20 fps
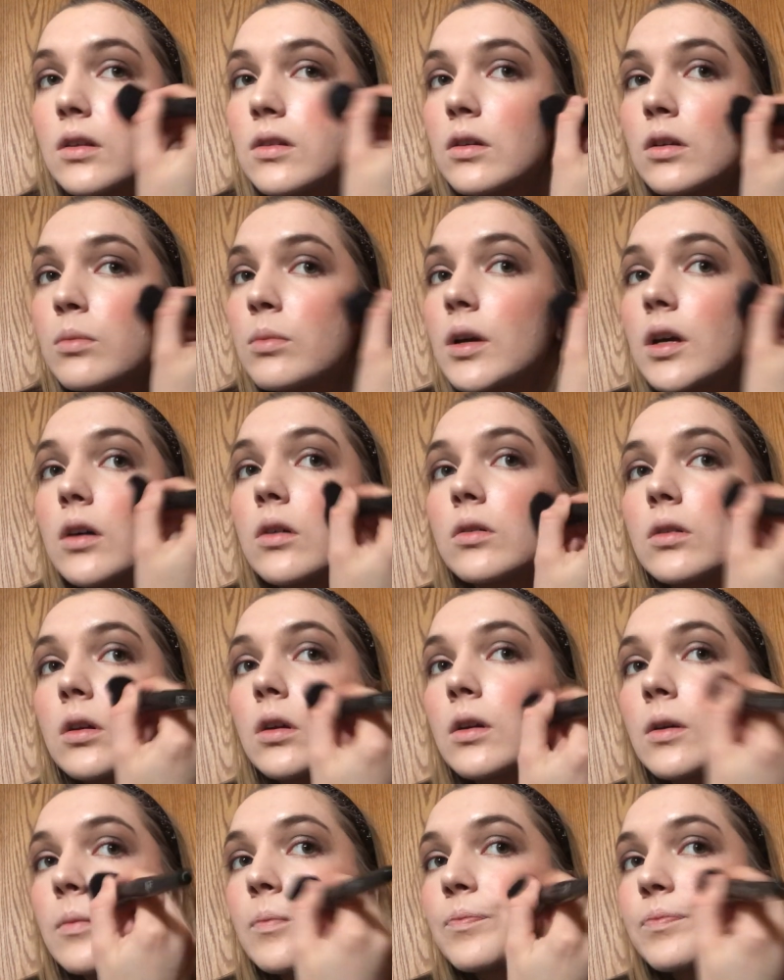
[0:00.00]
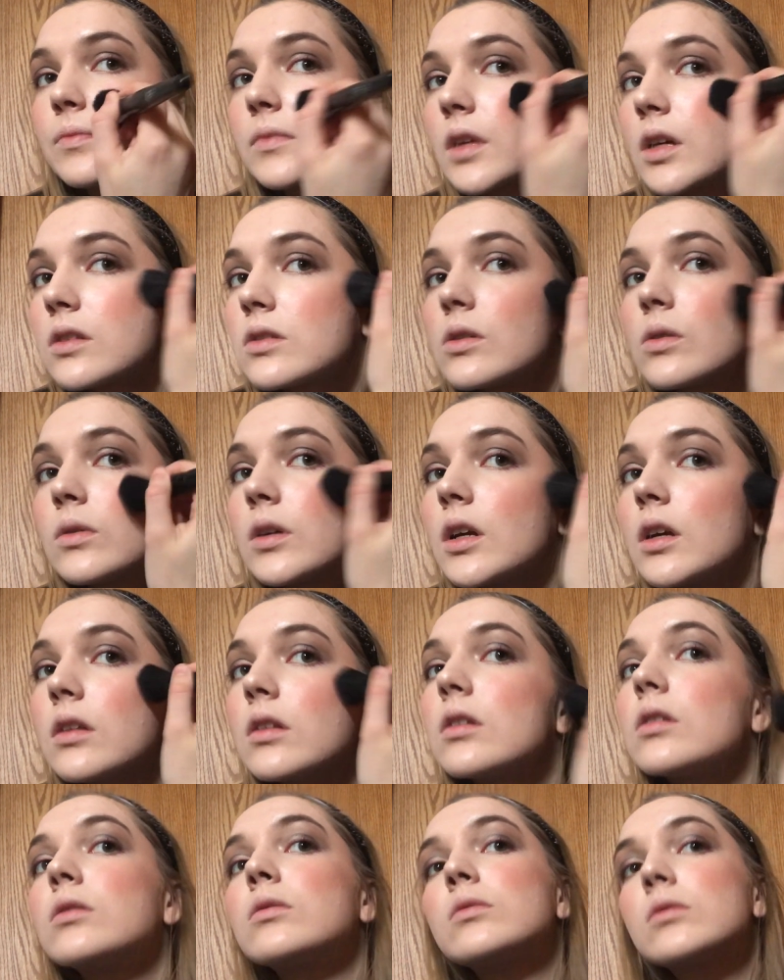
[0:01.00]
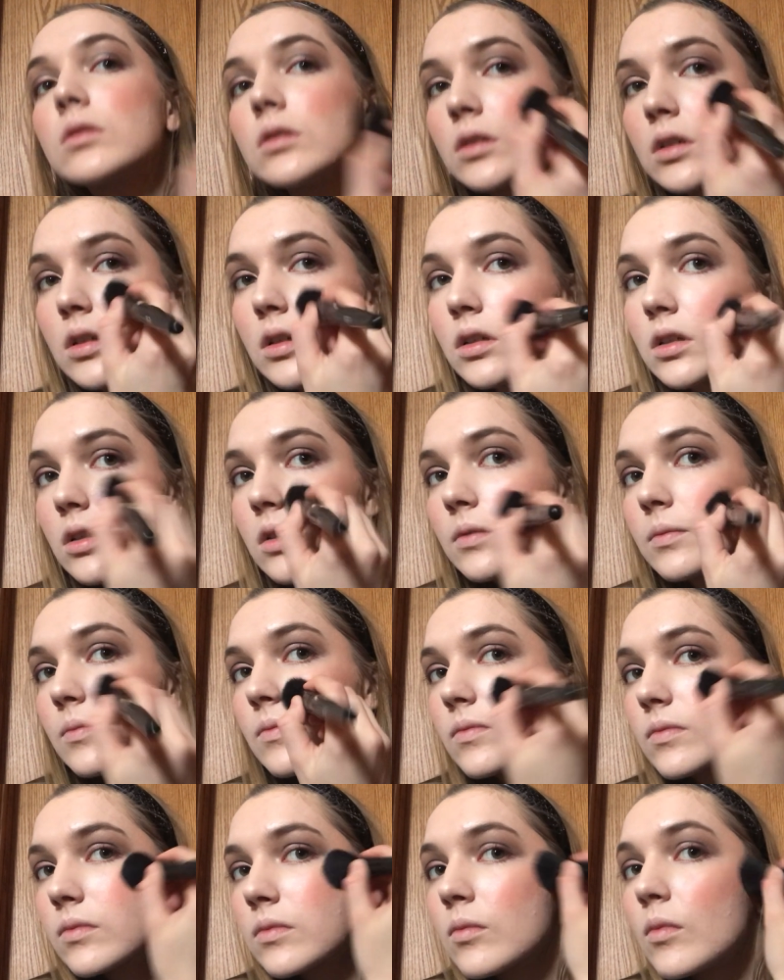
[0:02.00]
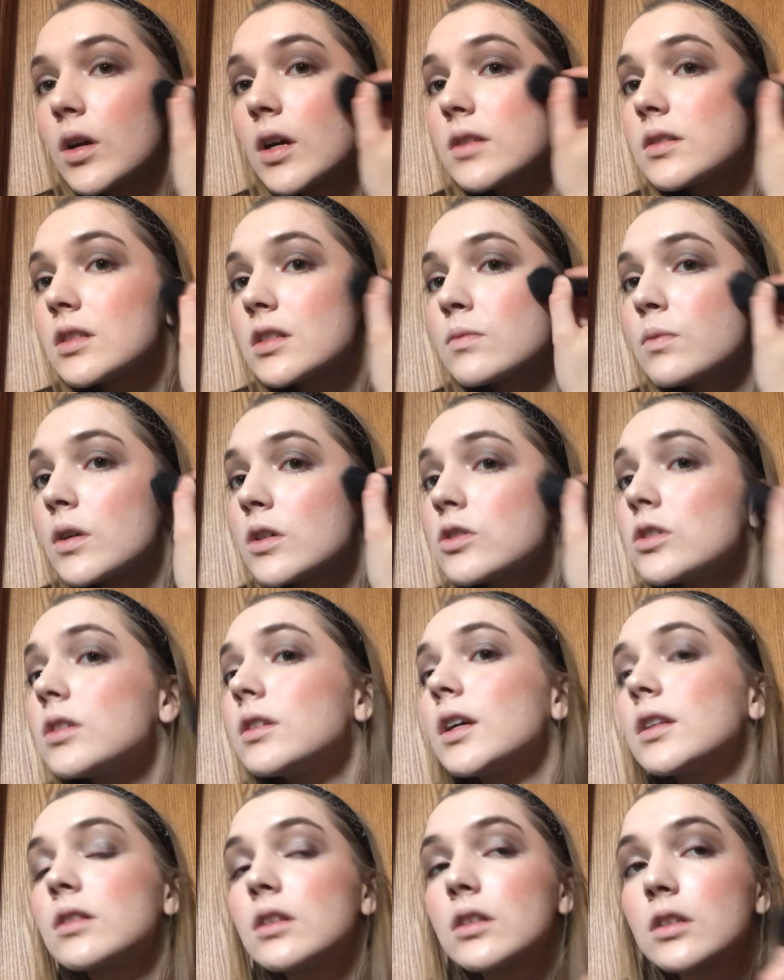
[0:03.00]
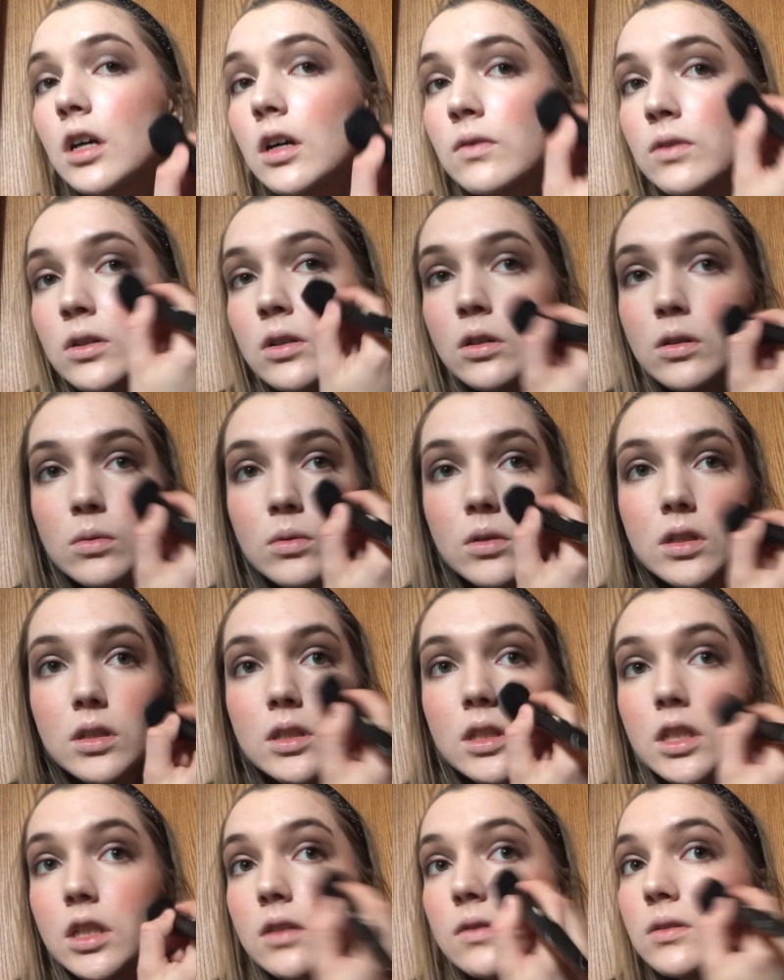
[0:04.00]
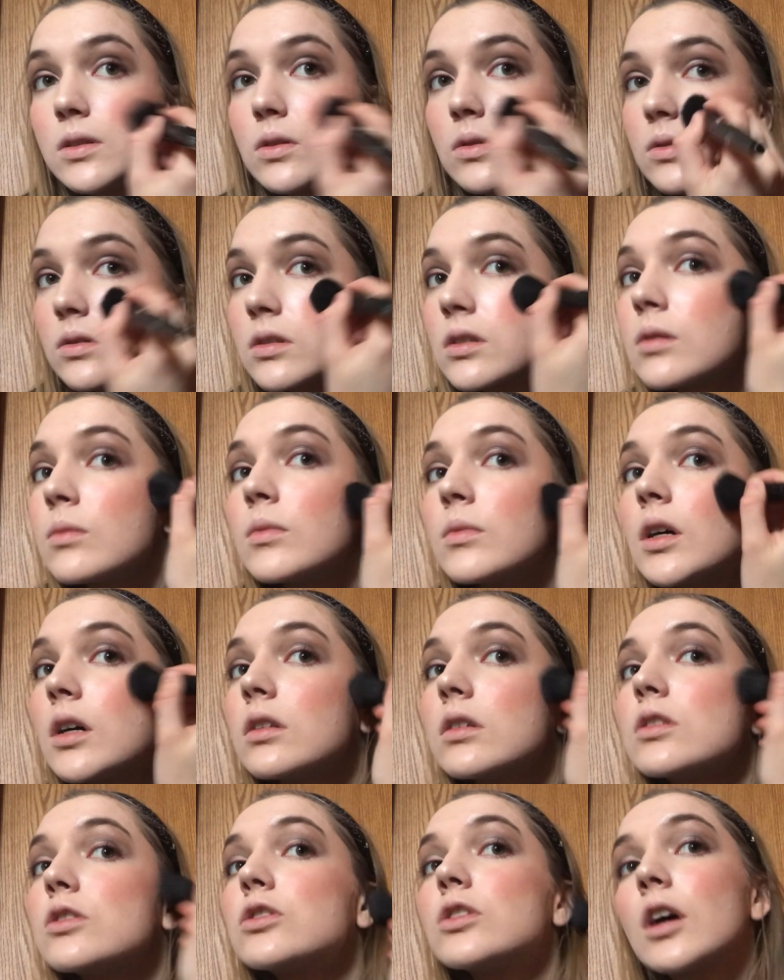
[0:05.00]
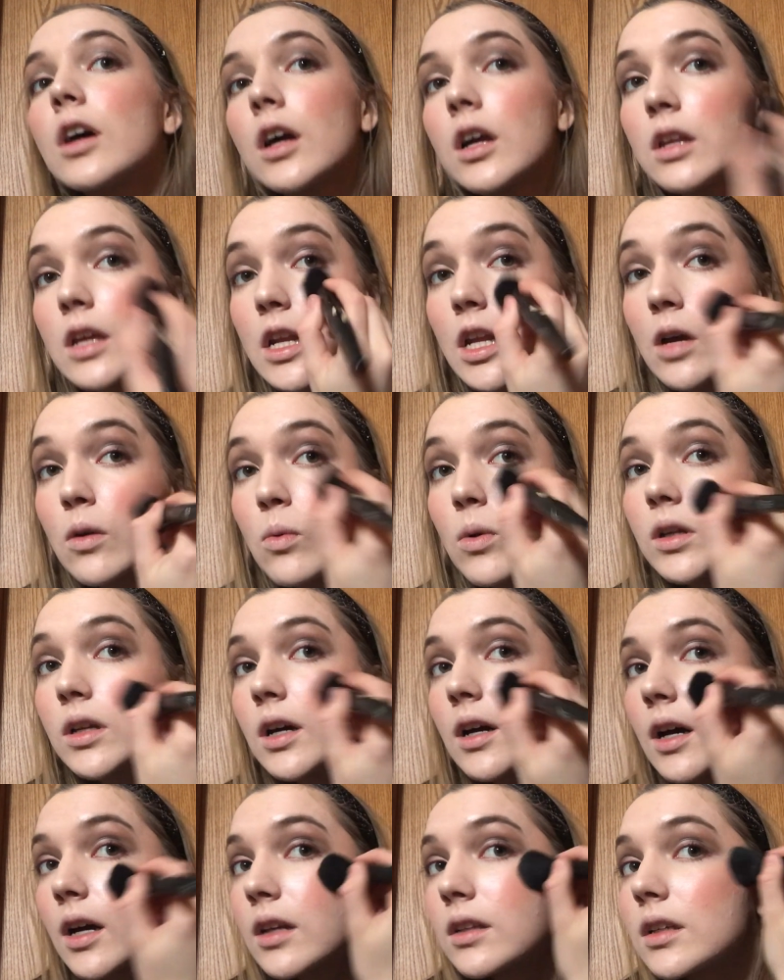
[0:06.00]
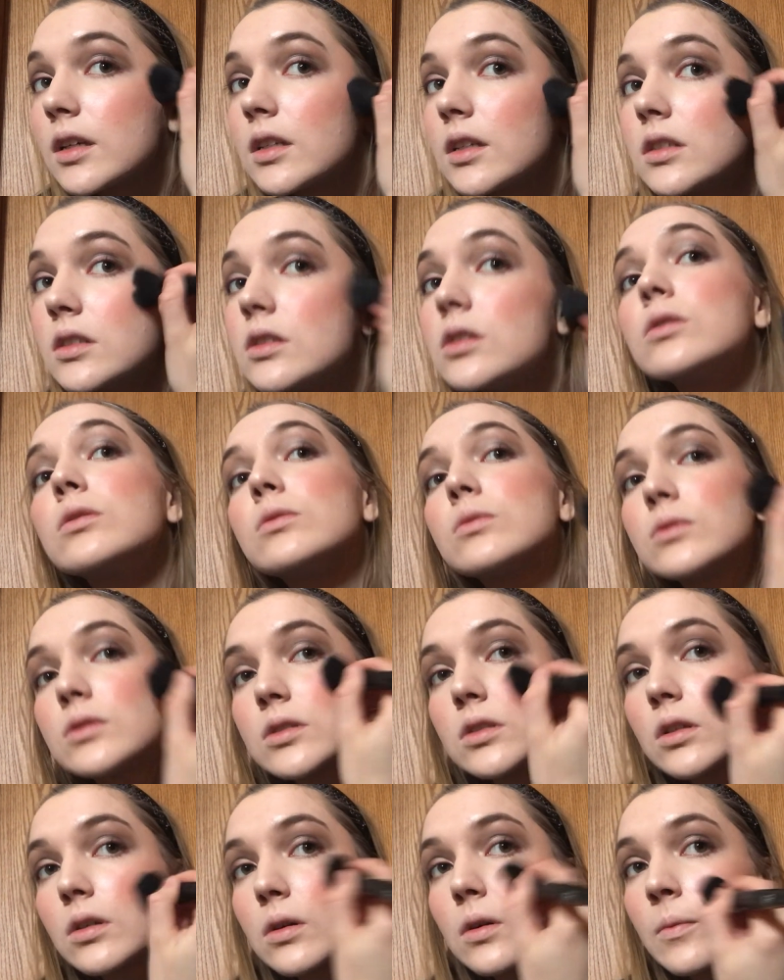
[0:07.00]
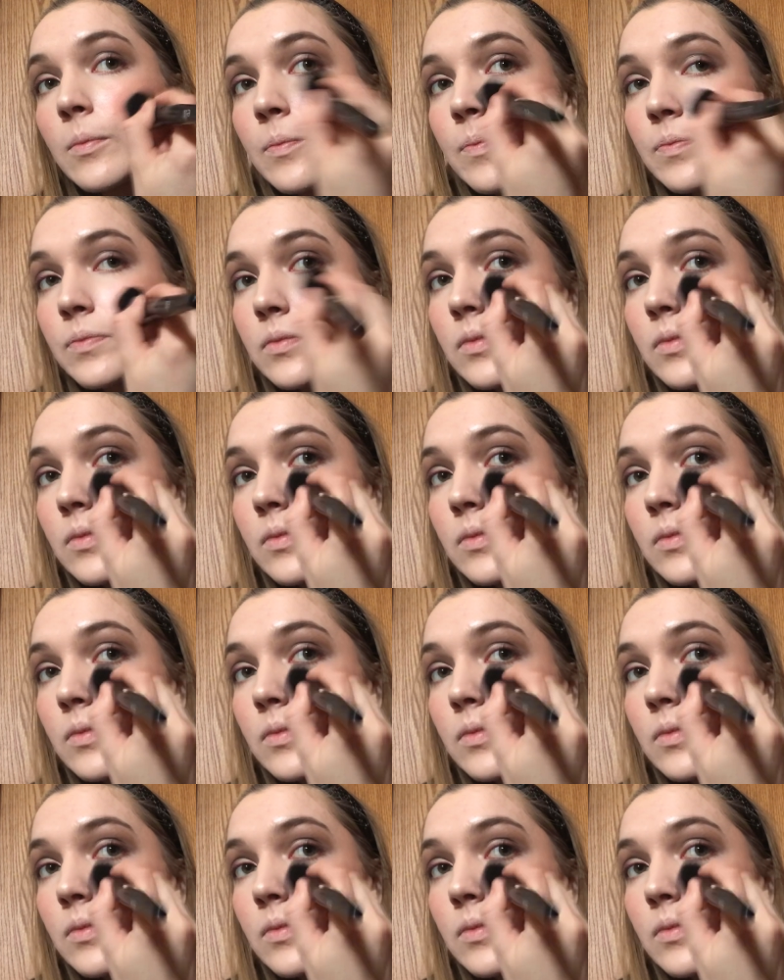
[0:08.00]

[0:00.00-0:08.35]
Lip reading: other powder. That's okay though. Because especially like the CoverGirl one gives you some hella shine. And I want to highlight too, so.